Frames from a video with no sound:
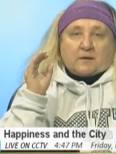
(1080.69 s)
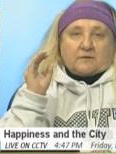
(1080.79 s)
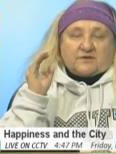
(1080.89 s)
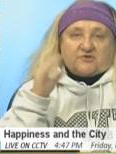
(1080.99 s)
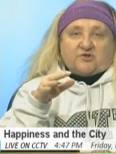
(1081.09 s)

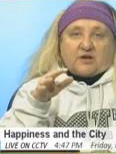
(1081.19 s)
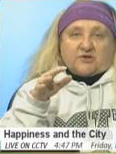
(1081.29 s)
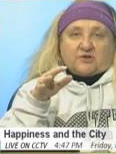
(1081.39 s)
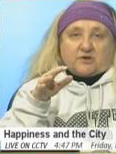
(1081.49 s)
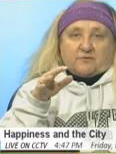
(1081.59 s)

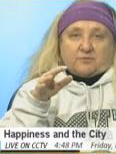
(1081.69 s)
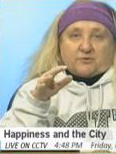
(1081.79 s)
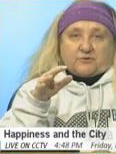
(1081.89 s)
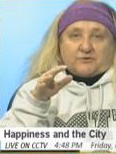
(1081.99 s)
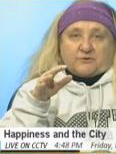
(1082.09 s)
destruction of
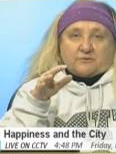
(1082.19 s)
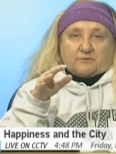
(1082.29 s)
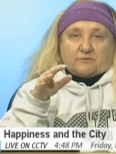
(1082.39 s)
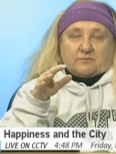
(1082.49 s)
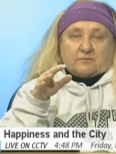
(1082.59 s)
books.
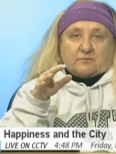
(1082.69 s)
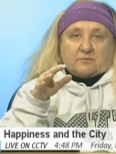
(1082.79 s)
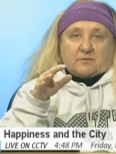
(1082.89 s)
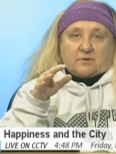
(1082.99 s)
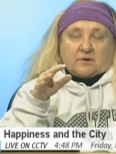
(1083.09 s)

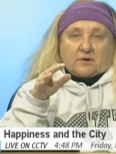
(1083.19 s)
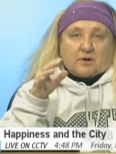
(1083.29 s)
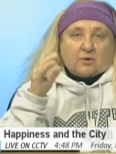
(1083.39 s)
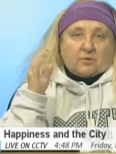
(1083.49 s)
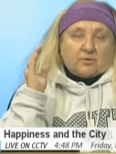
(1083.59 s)

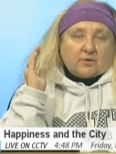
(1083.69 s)
You